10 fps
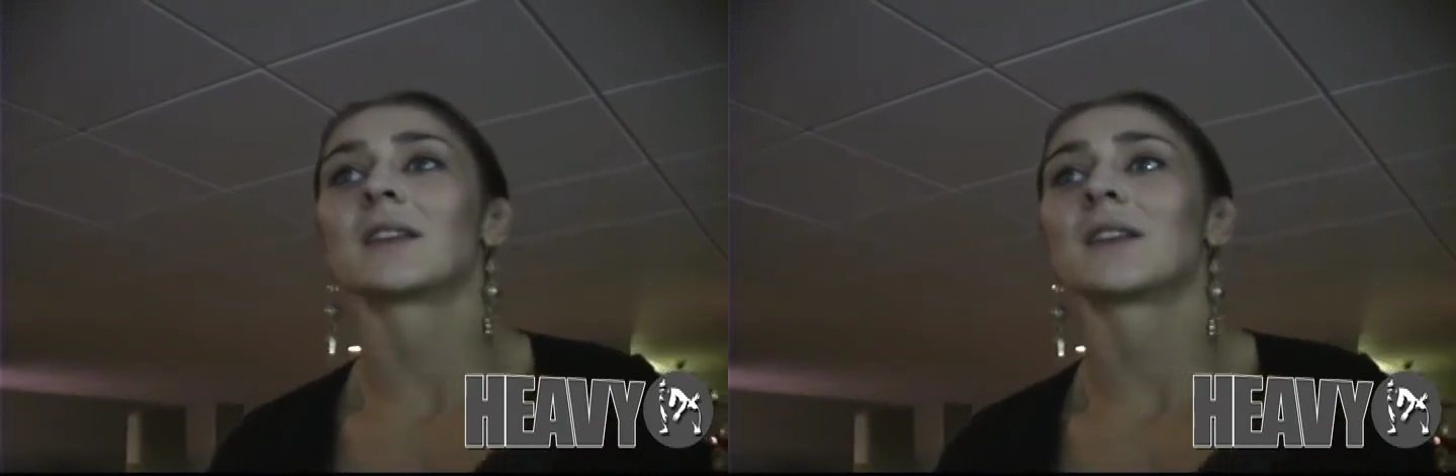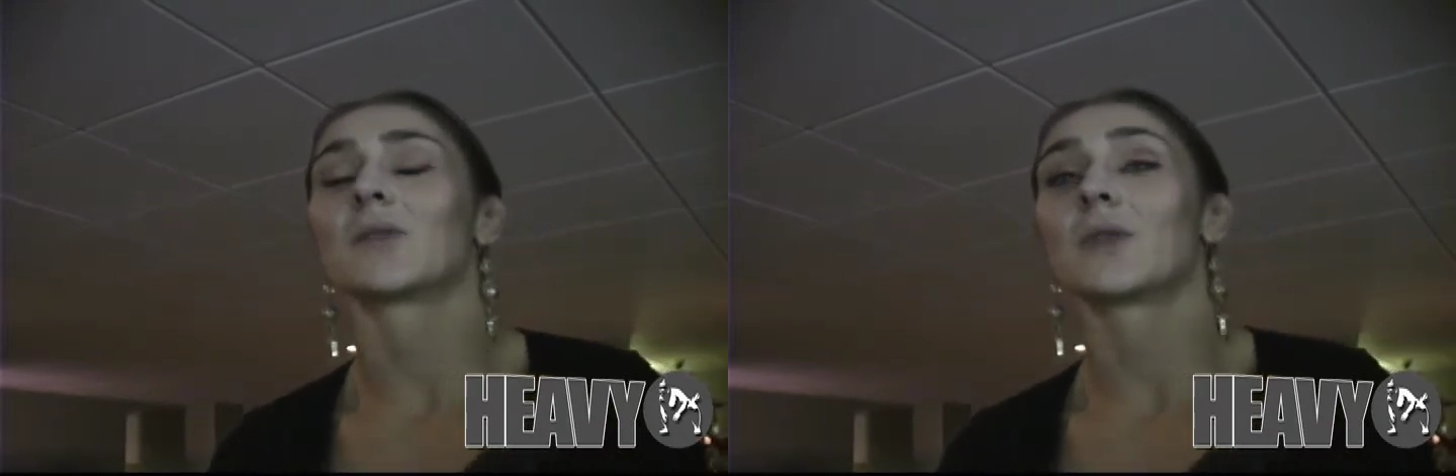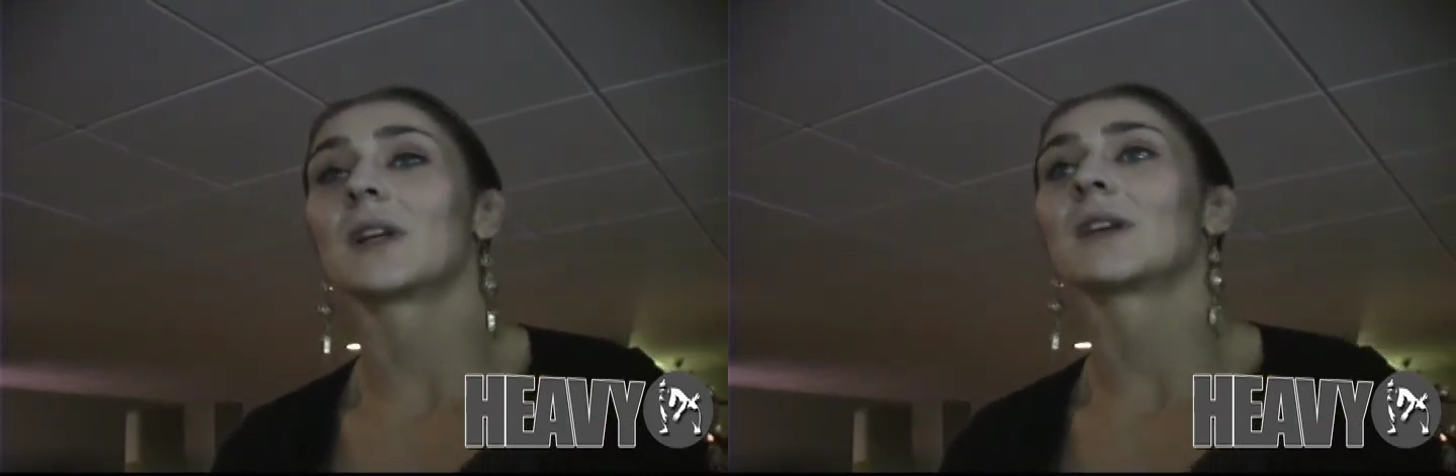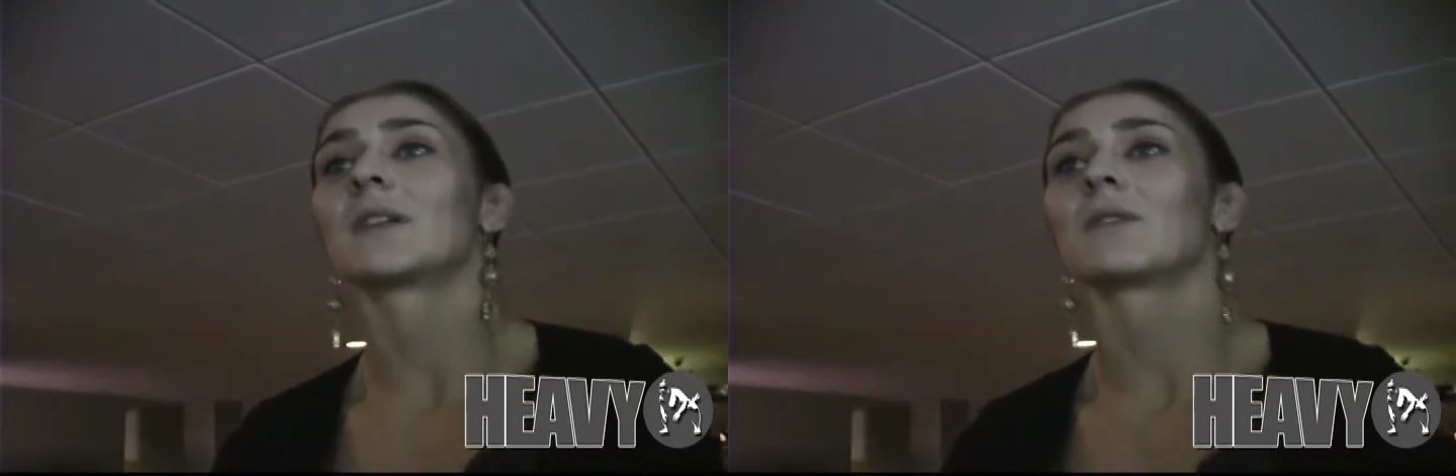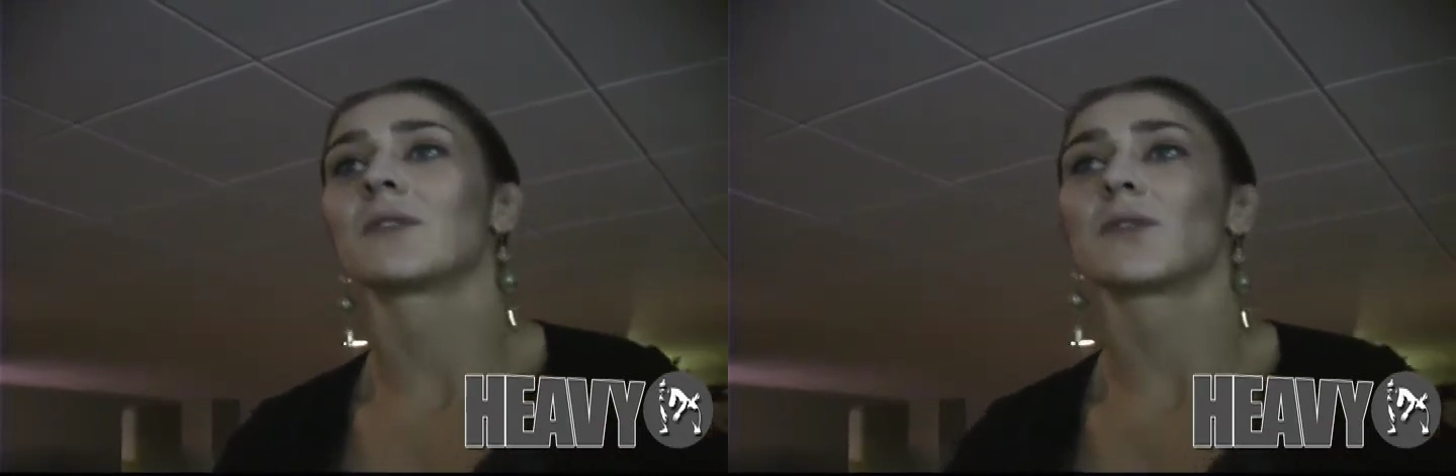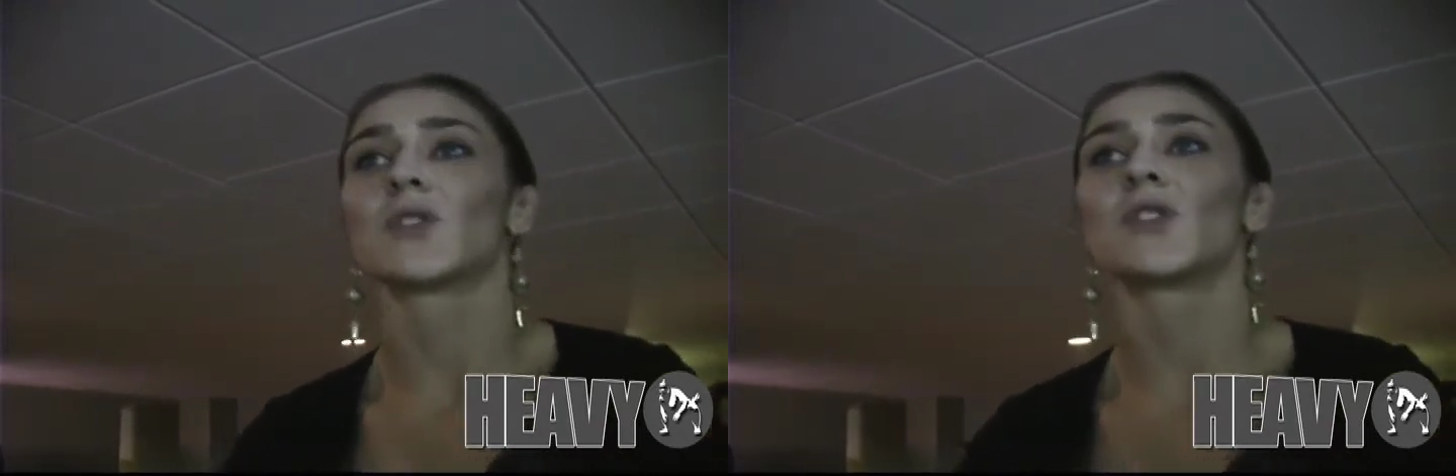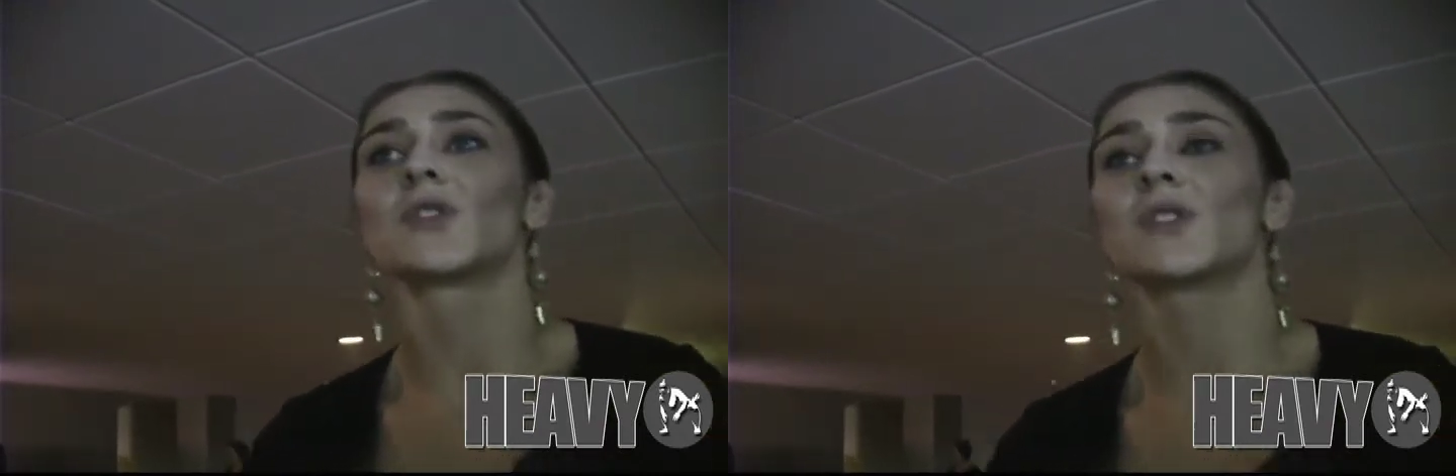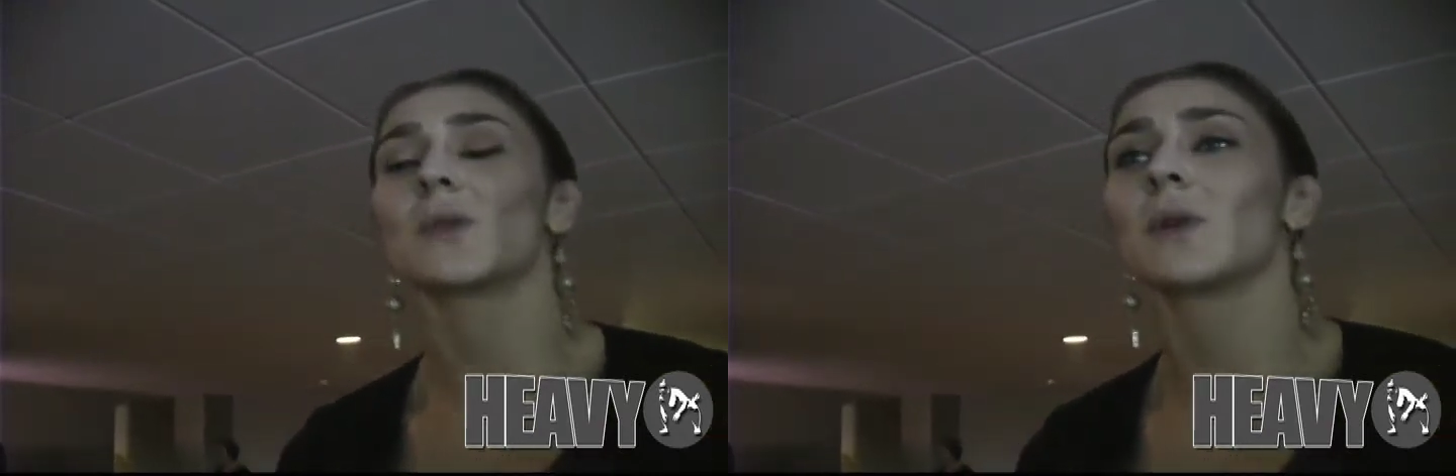in the ring for
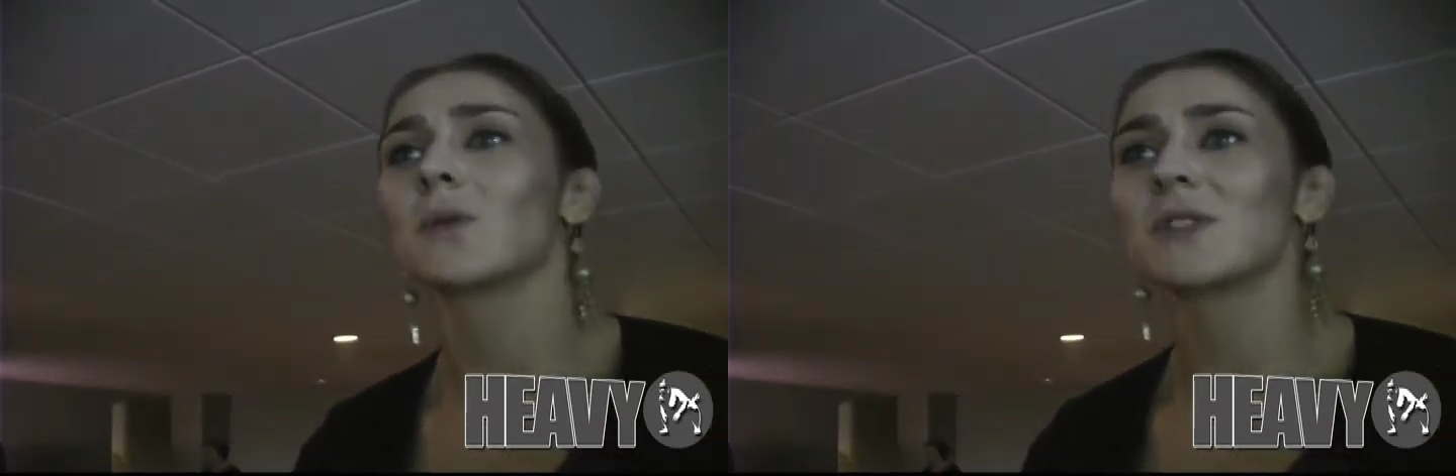Shooto when